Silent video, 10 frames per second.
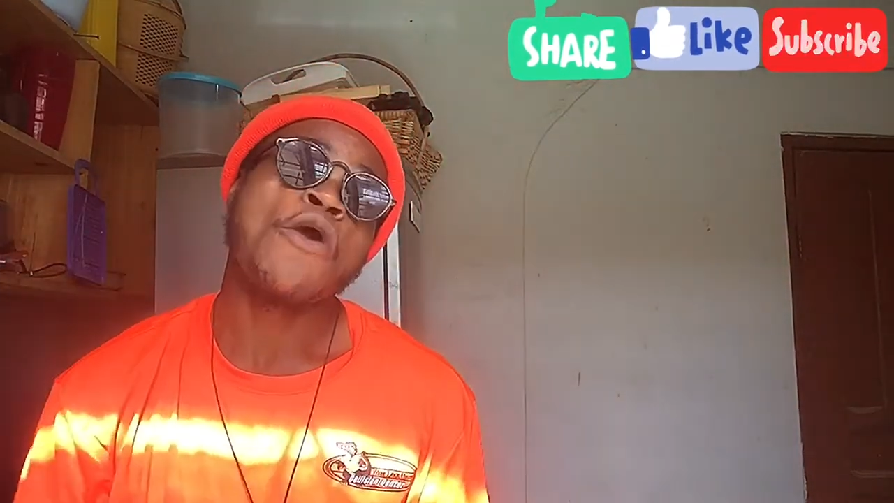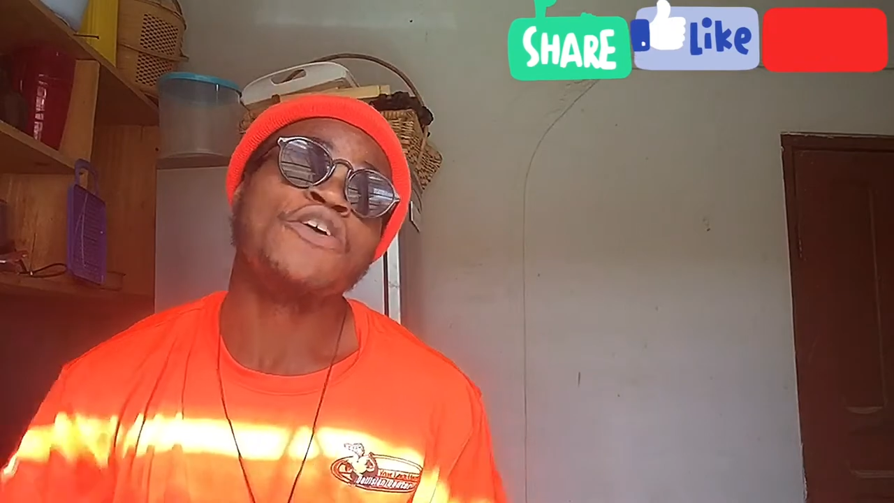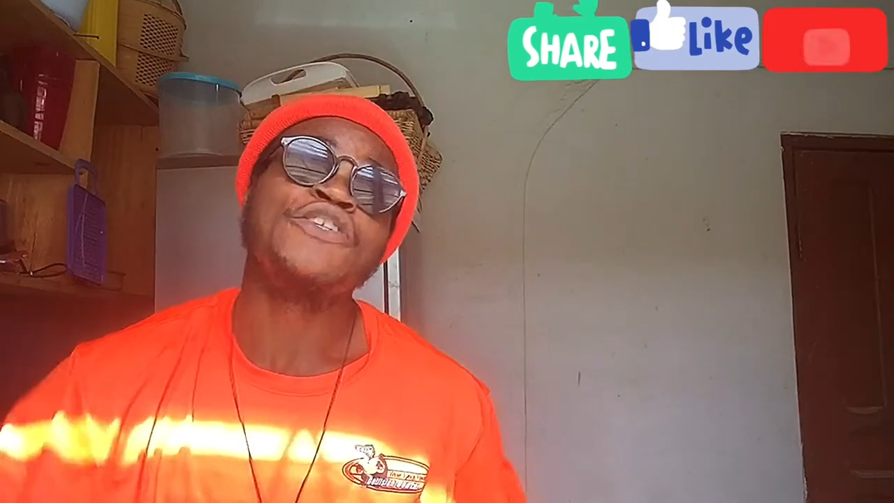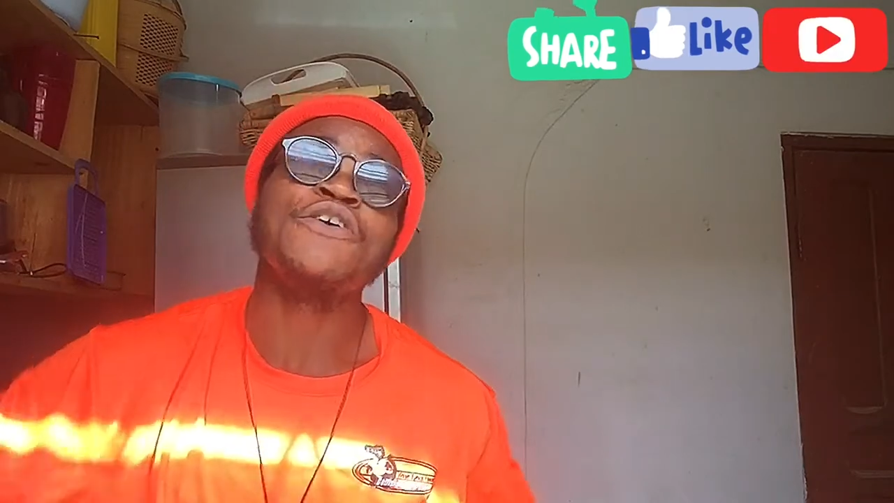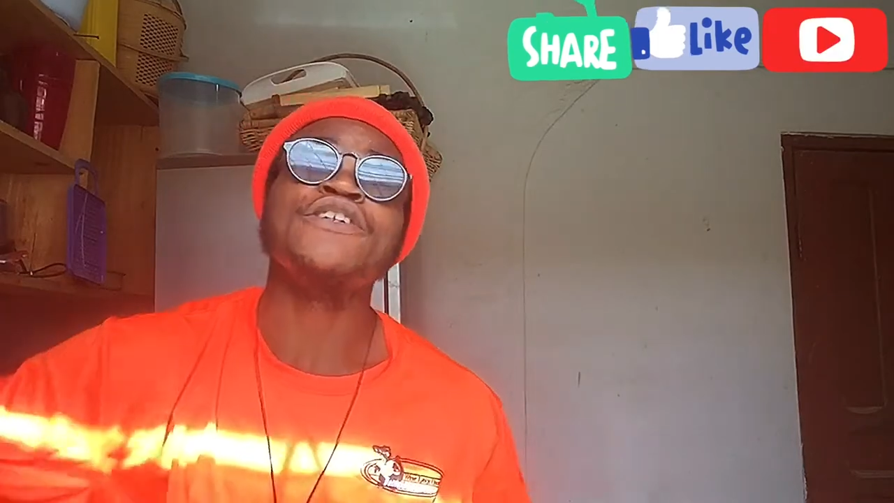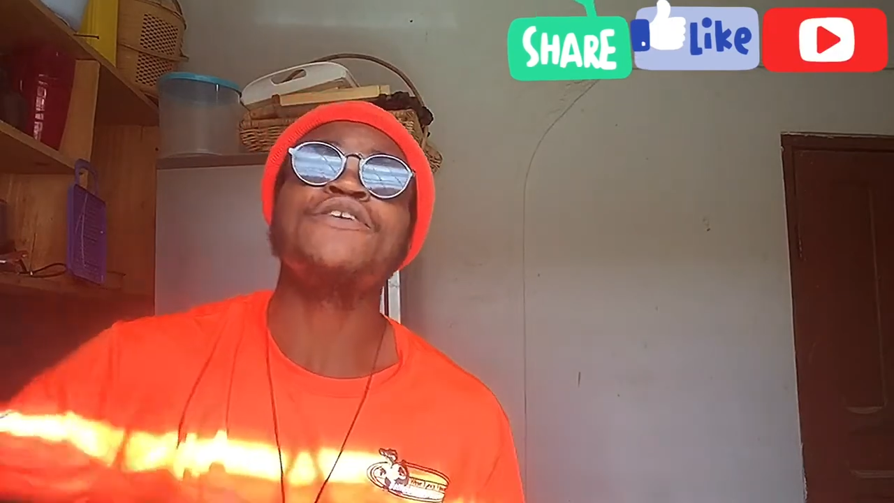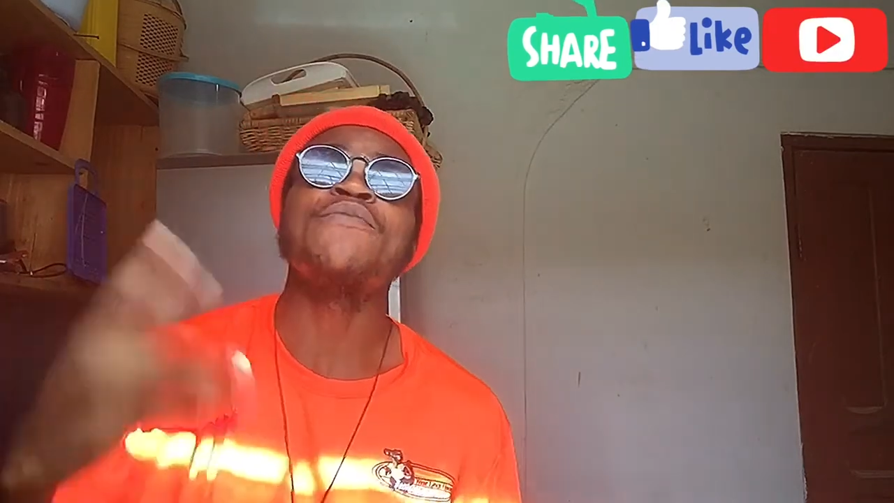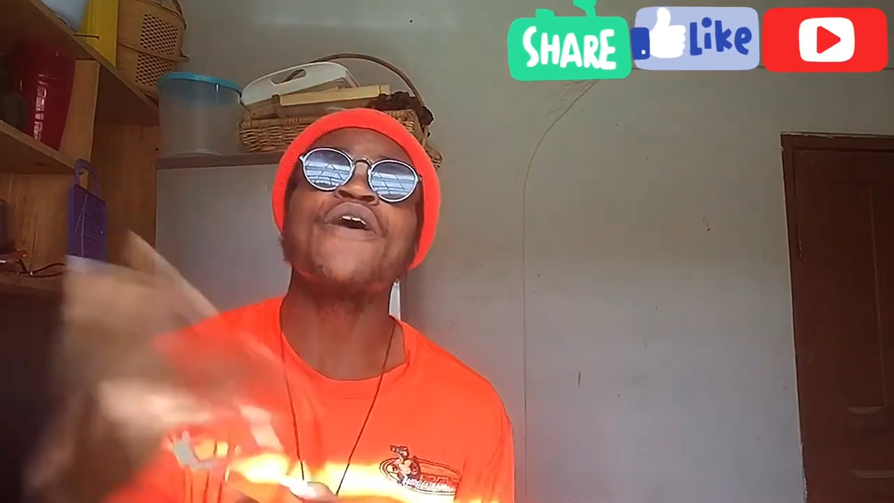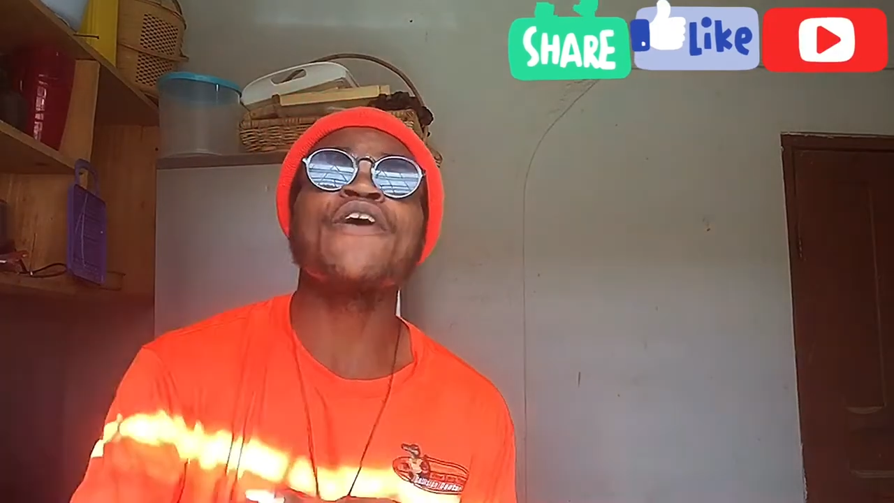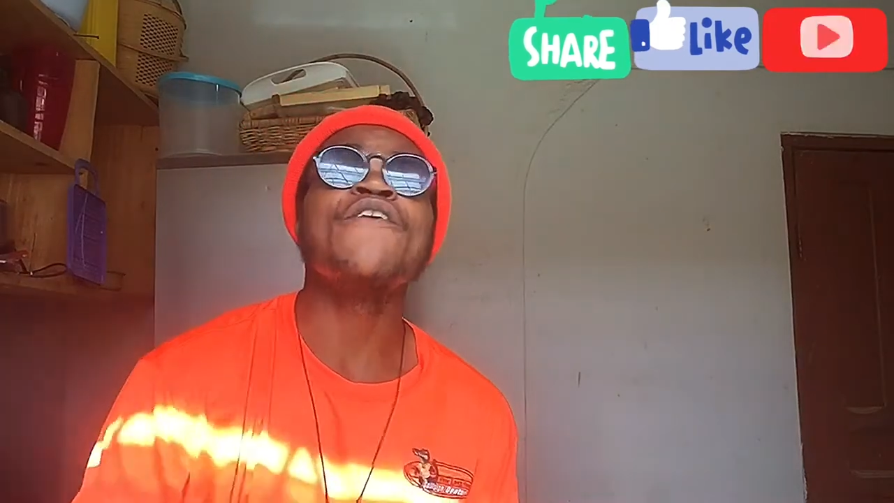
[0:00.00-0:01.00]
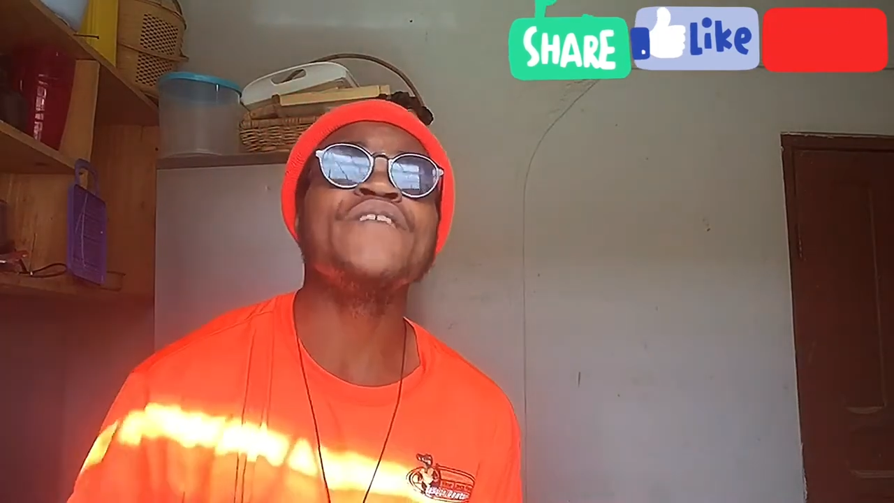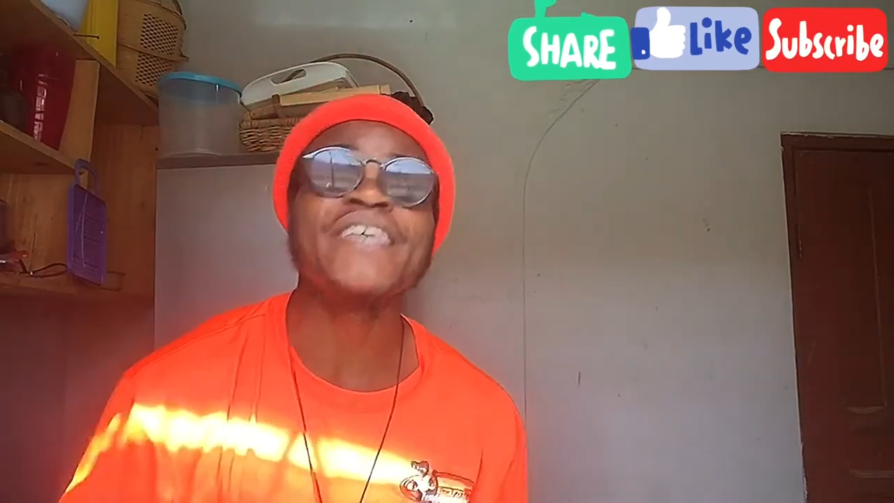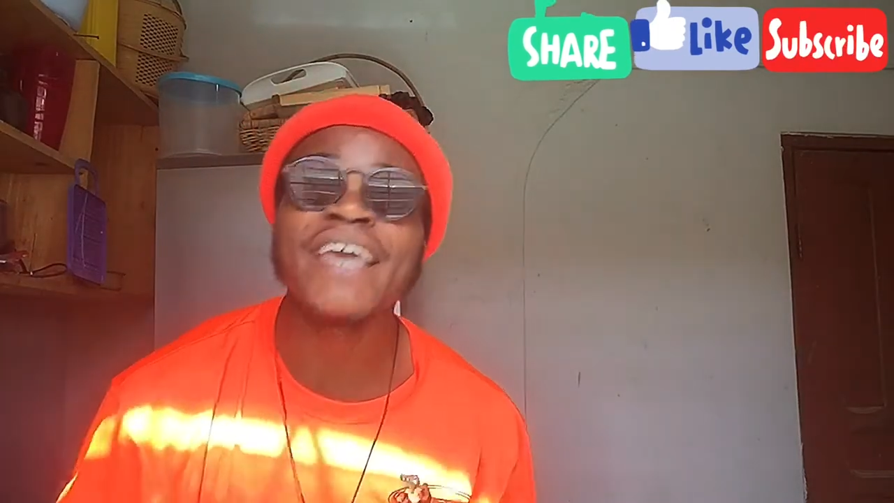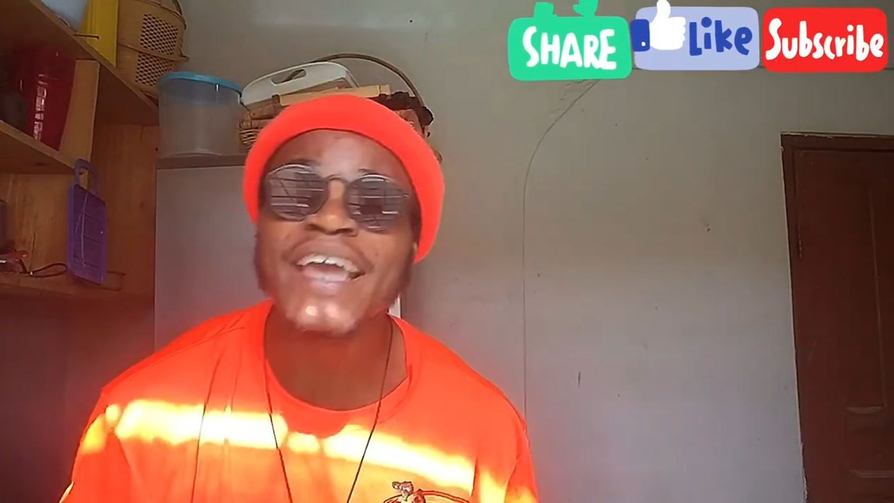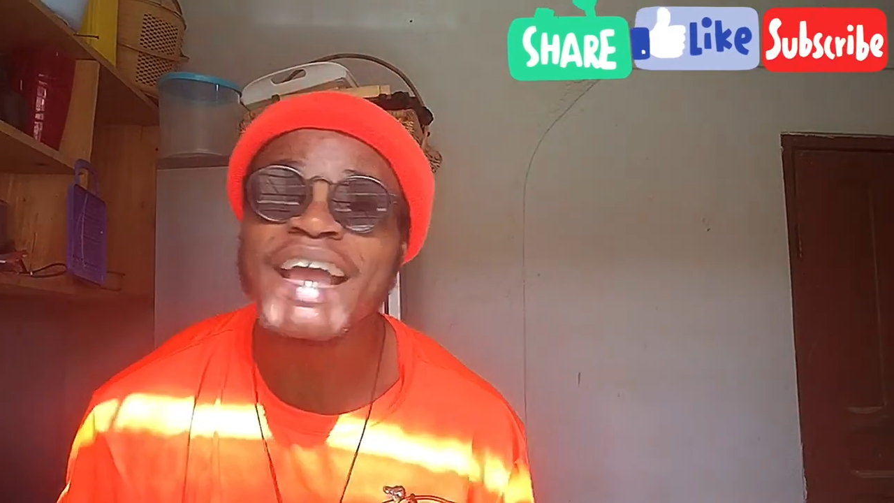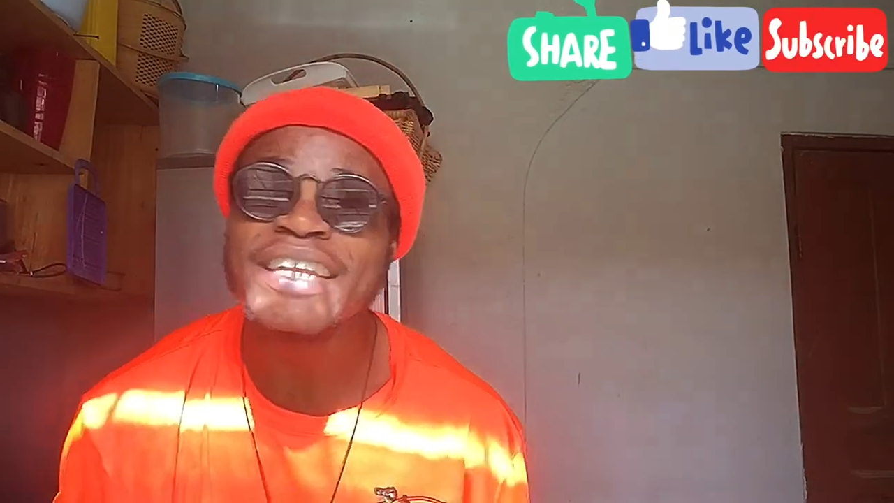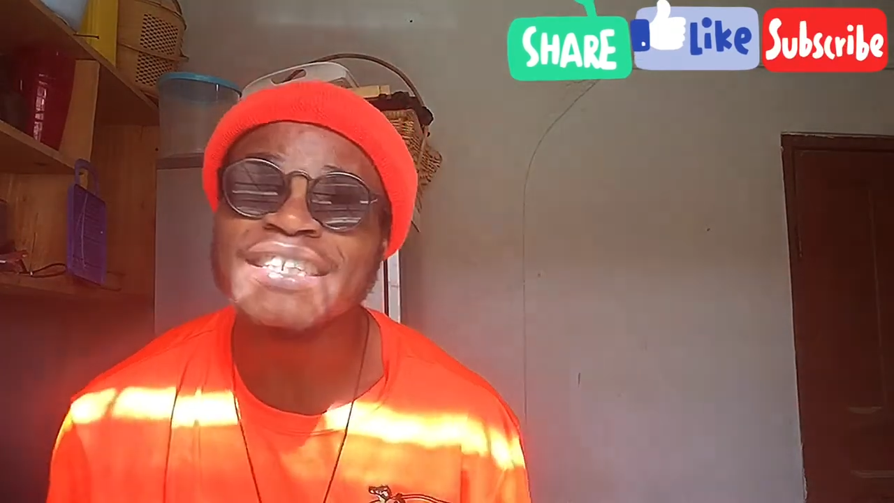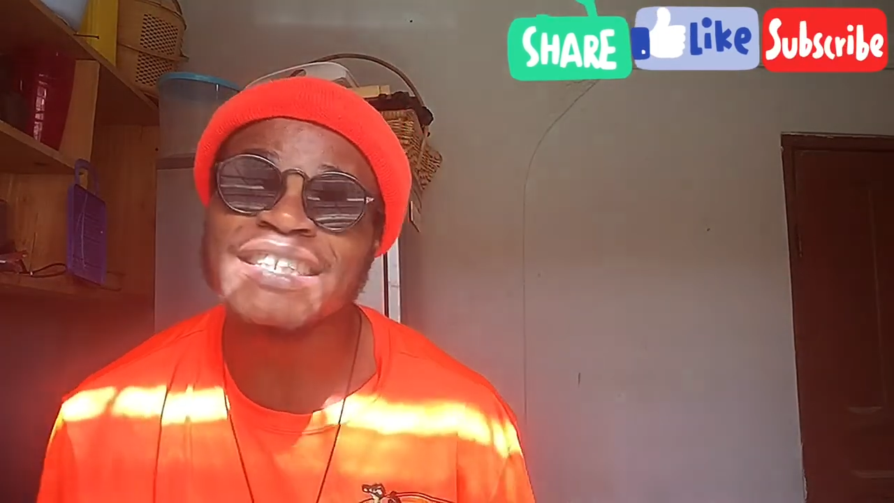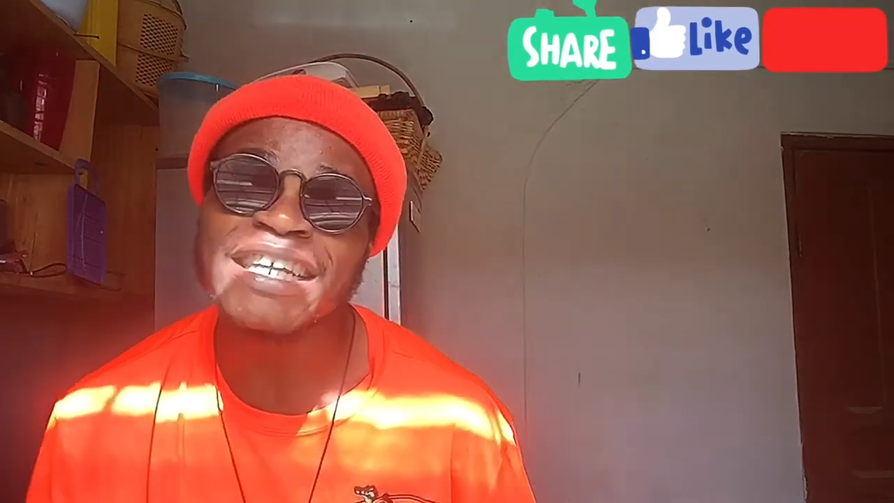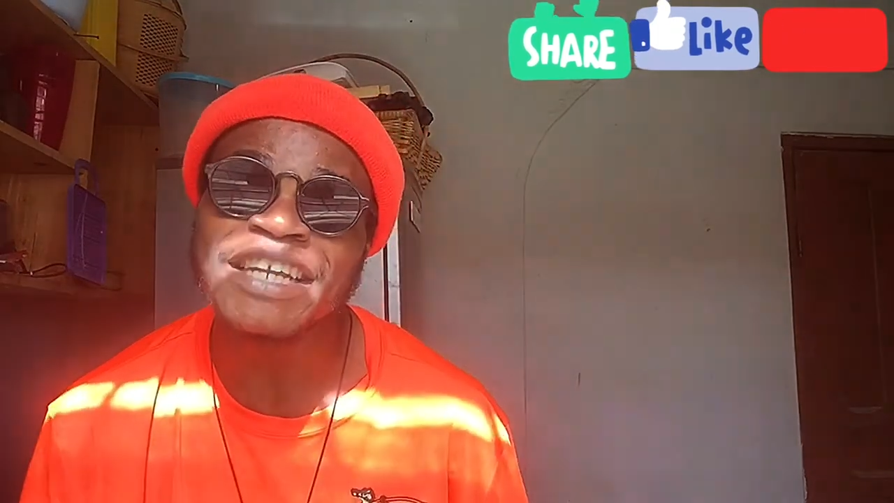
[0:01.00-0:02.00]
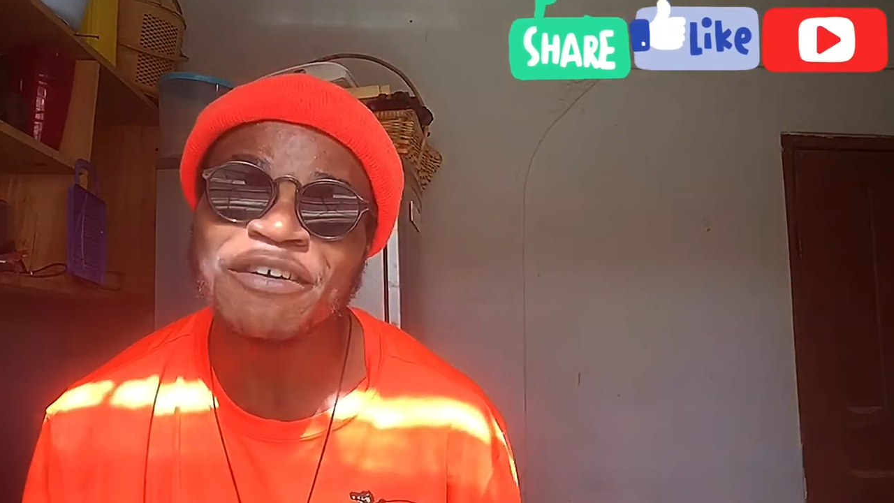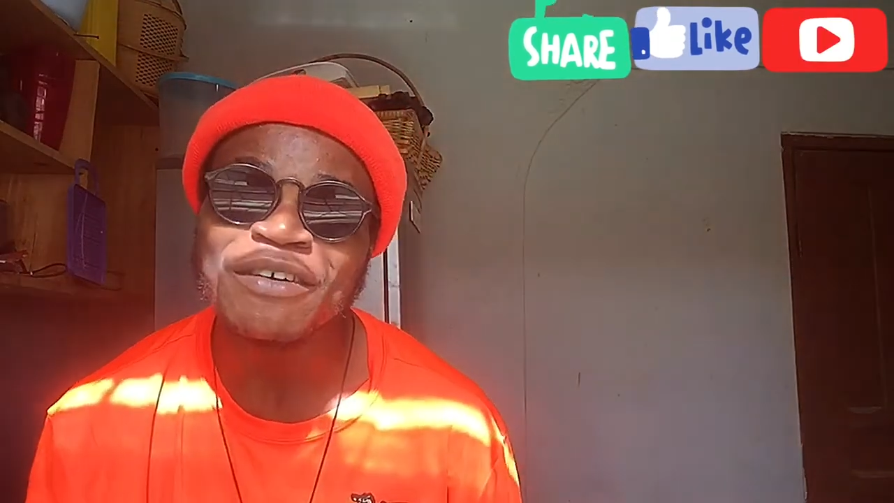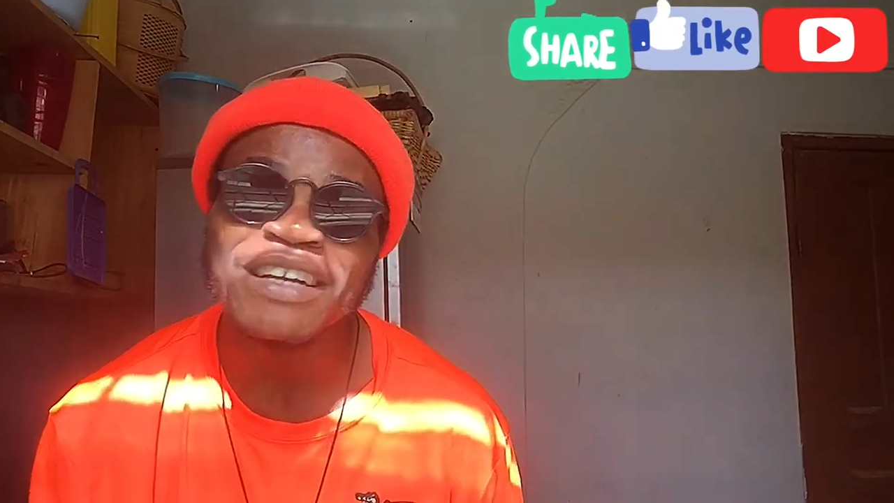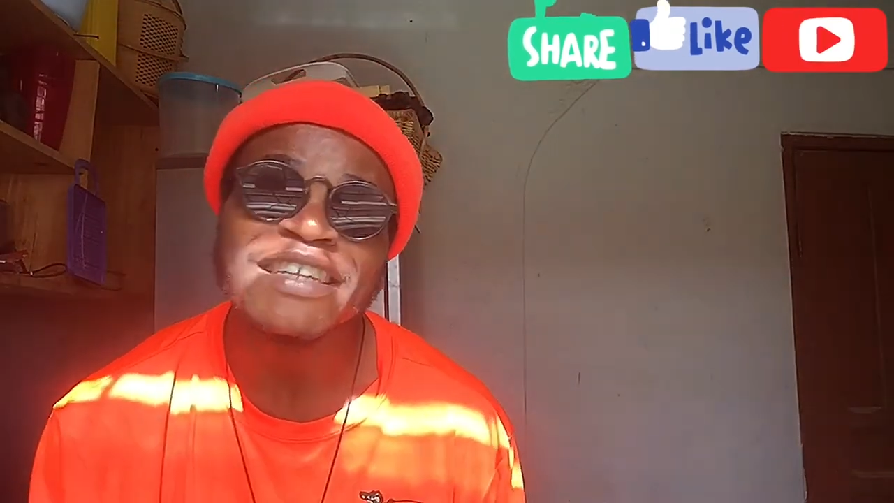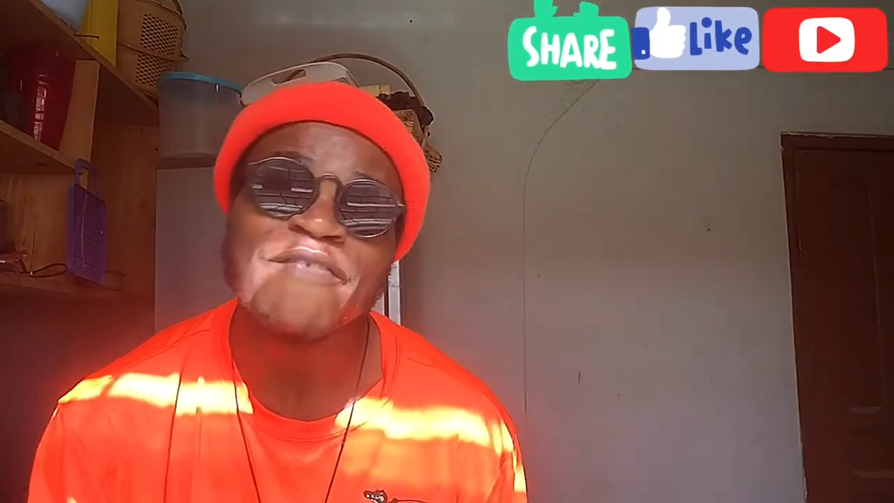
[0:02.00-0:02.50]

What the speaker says: So it's your boy OVK and this channel,